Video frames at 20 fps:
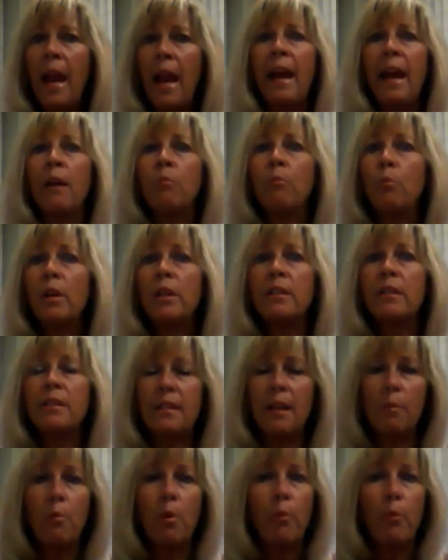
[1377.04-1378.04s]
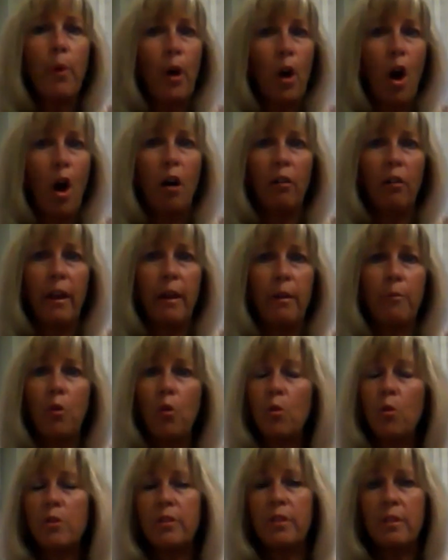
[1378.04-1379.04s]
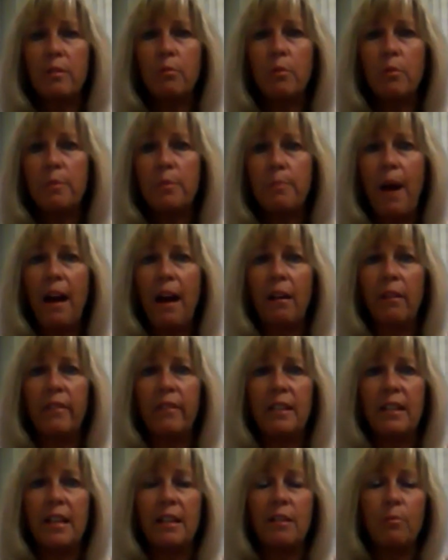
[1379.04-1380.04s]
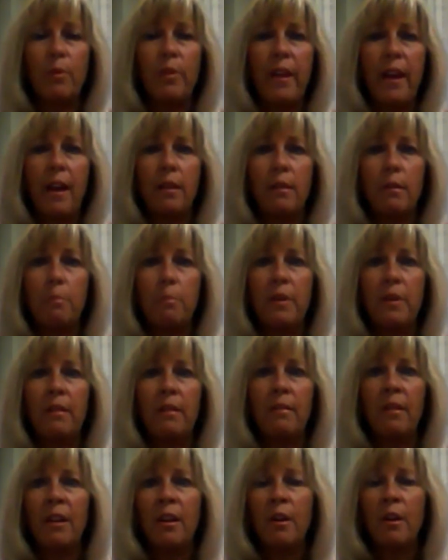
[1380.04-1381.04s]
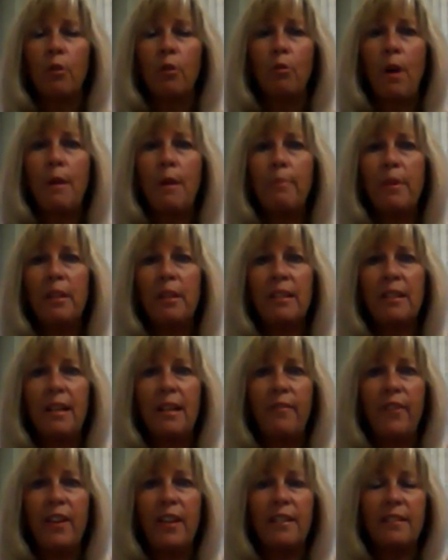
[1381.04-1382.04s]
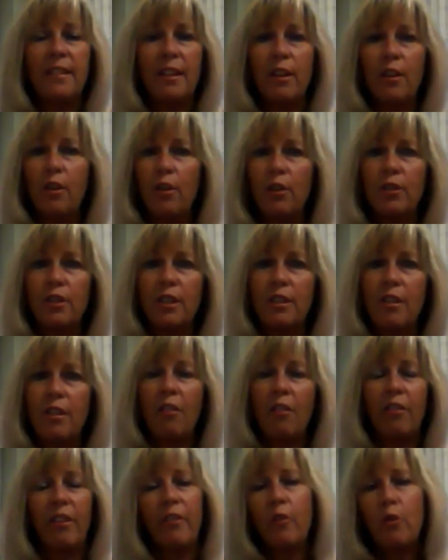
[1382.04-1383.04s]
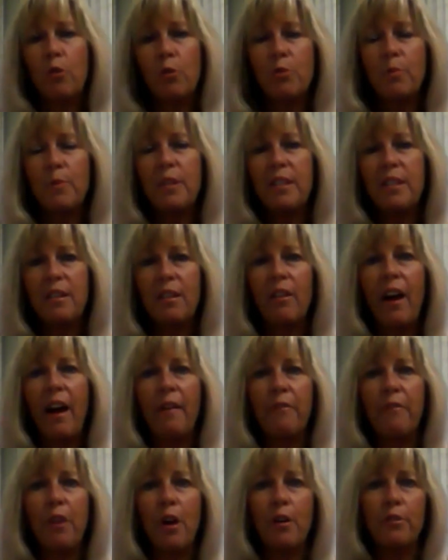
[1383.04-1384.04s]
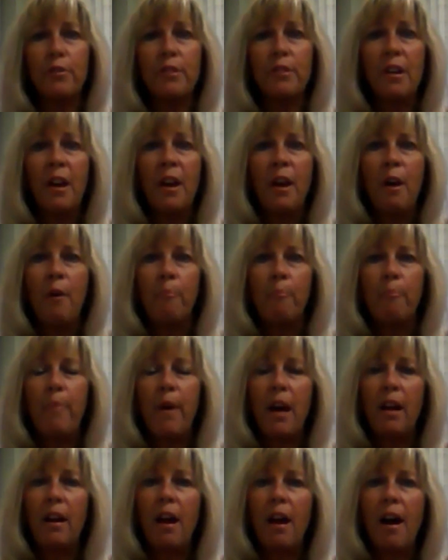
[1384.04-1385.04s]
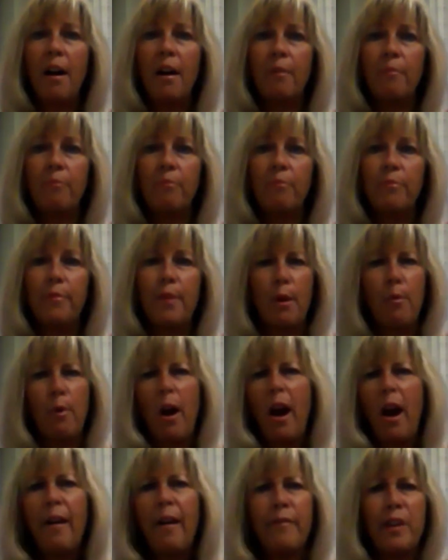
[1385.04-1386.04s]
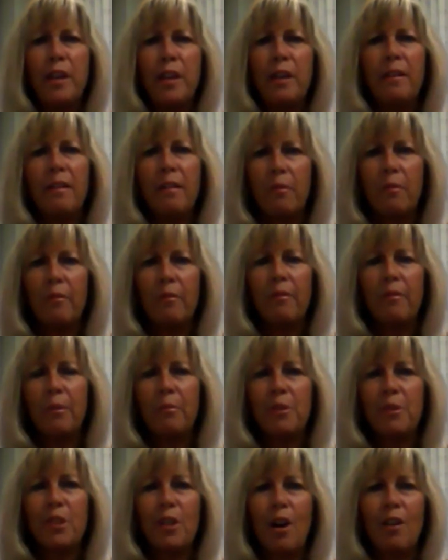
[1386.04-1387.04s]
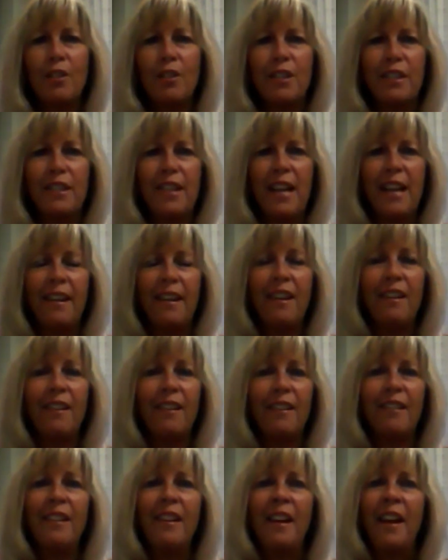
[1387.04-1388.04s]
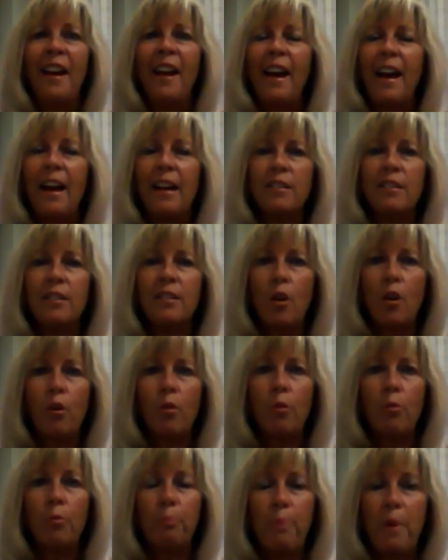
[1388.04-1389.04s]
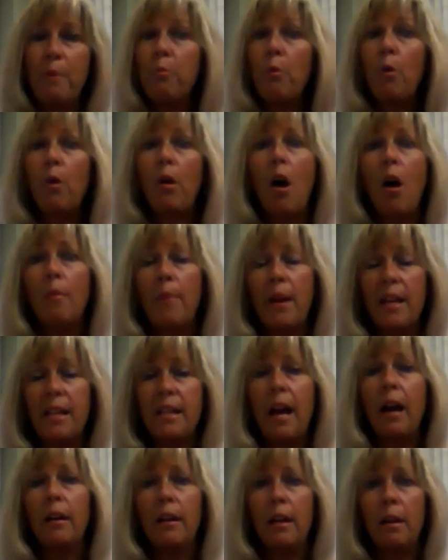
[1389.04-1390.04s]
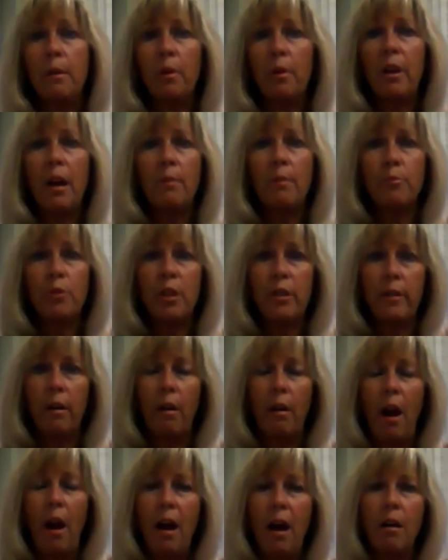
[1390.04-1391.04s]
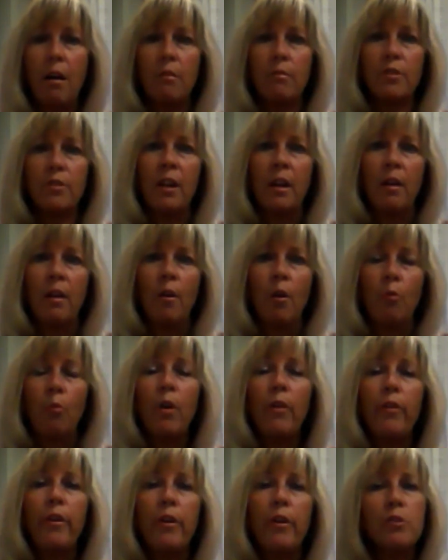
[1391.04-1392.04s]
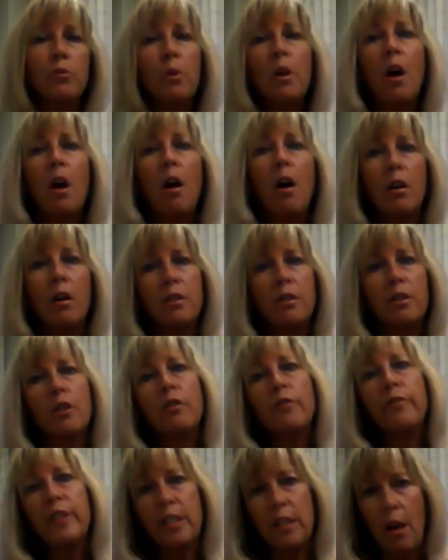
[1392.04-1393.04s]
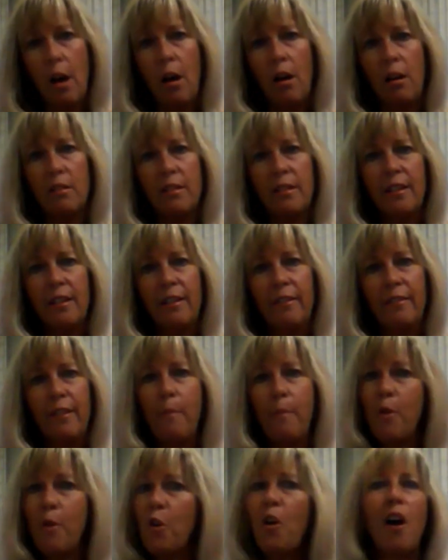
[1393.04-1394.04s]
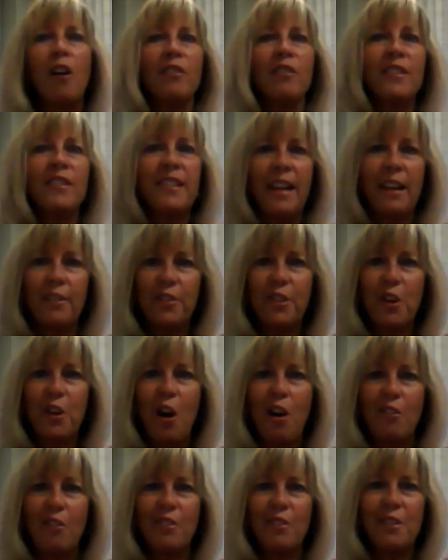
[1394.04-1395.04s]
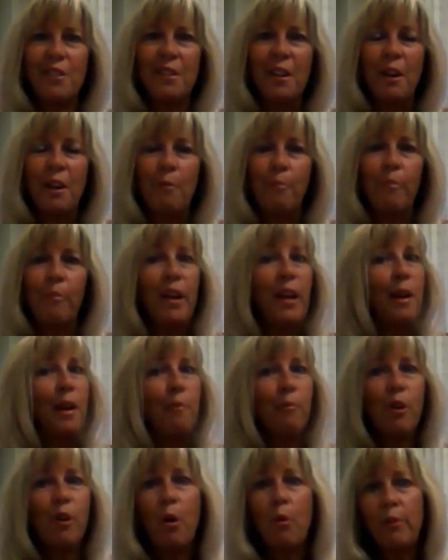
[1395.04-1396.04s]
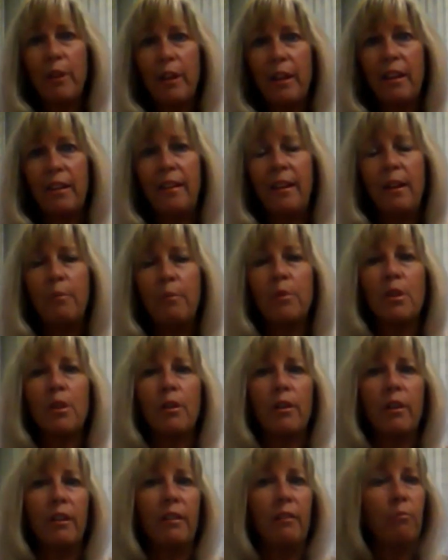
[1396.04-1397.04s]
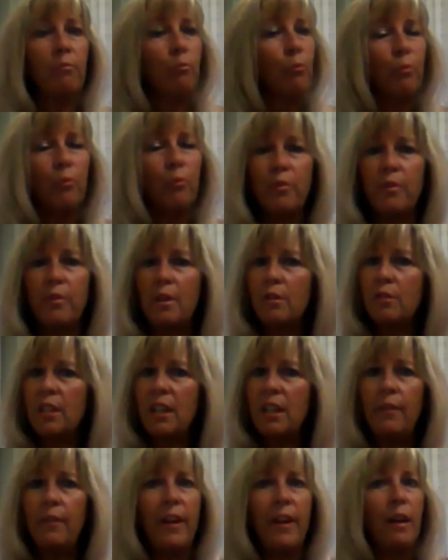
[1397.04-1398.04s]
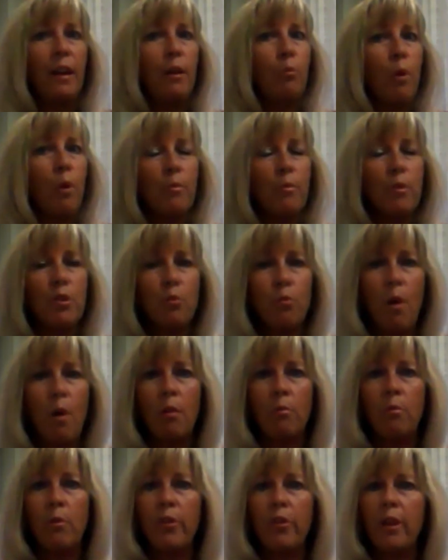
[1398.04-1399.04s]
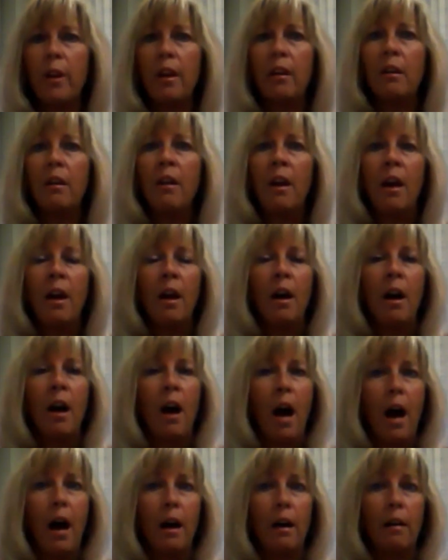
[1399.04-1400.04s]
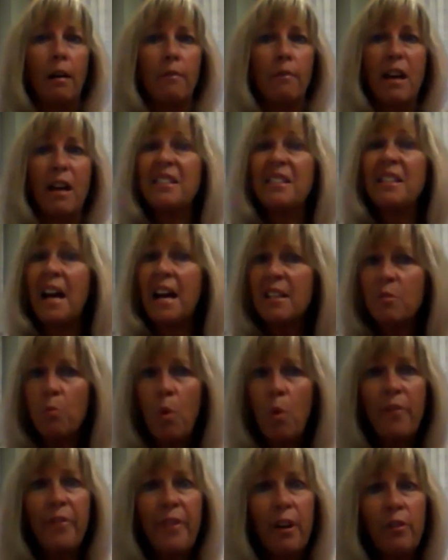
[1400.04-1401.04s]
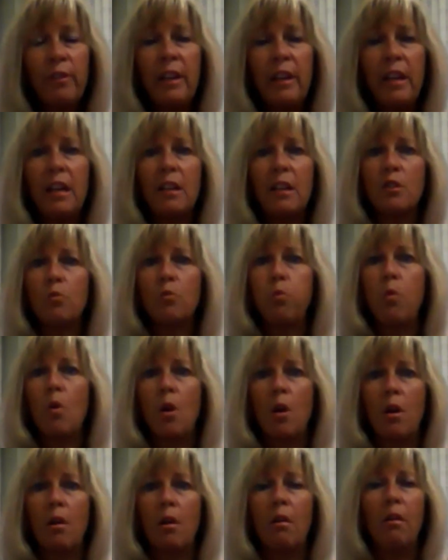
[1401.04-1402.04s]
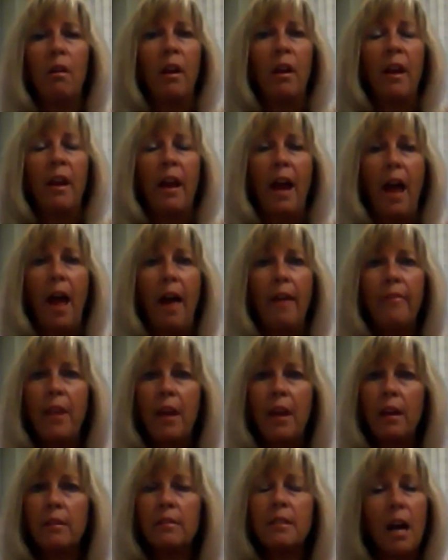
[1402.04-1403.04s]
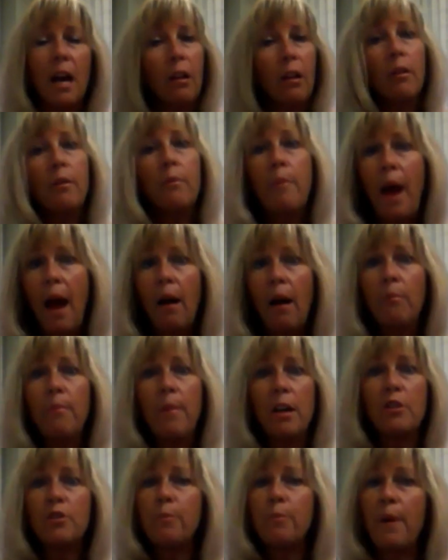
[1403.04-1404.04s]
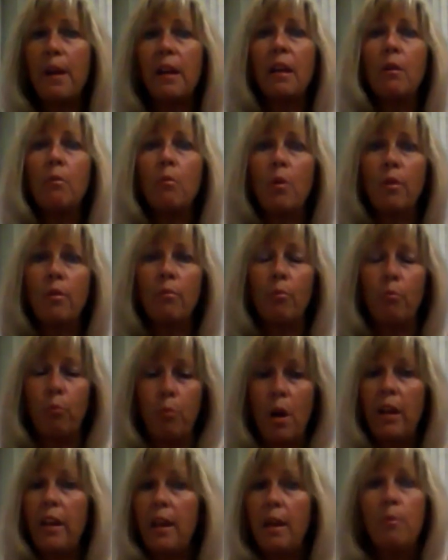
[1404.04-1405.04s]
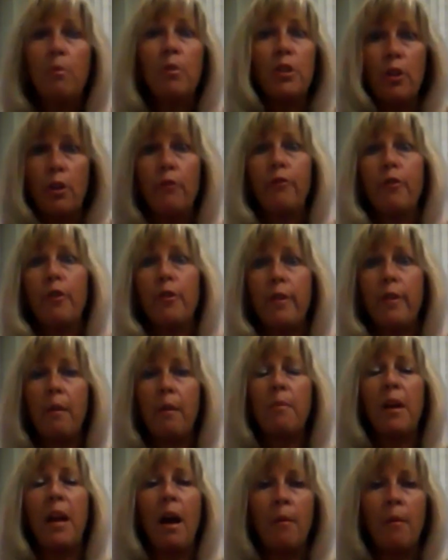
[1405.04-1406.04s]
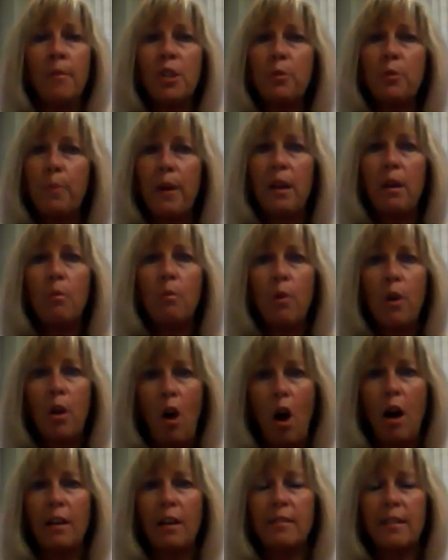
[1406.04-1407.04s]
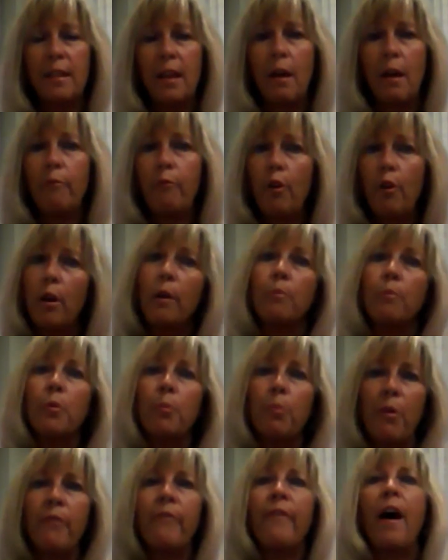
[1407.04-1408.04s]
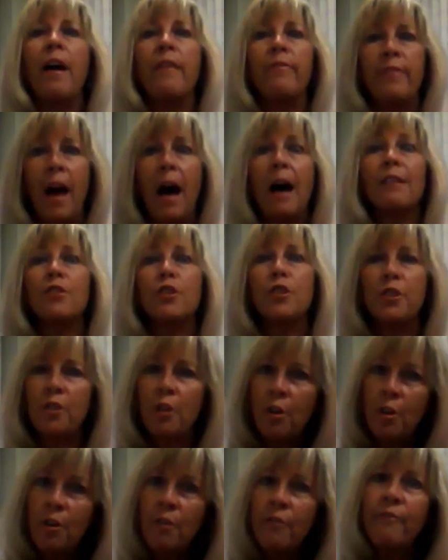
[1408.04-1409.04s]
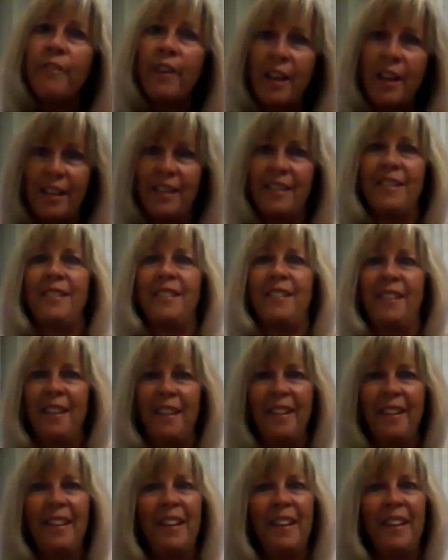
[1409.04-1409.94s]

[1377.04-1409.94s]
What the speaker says: And when someone would call him, of course, this was back in the days when they had the great big TVs that you couldn't haul in. Of course, we still have those, but they were heavy. It was hard to take in. And so people would call my dad, and he would come to their house. Well, those were called service calls. They weren't called sales calls. But he would go in, he would look at their TV, what was wrong with it, assess what their needs were, and then tell them how much money what he would do for them, and how much money it would cost them for him to provide that service.